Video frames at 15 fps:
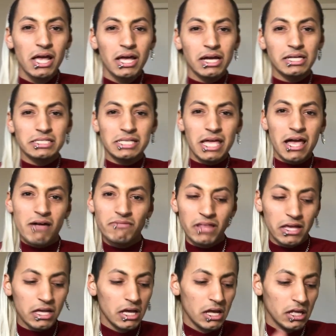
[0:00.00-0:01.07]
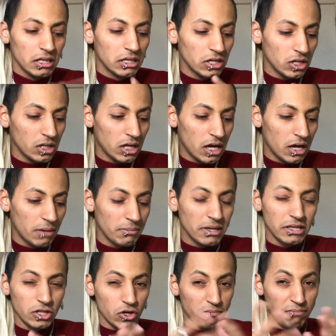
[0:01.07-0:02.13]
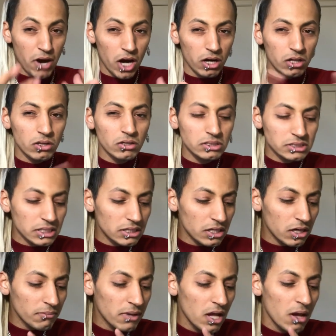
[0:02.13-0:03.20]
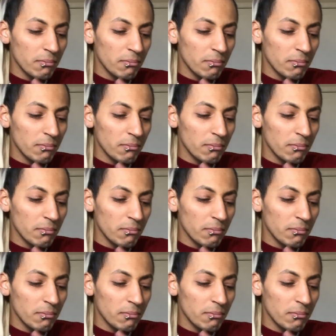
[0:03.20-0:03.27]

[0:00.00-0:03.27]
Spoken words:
because they have like little glitter particles in them.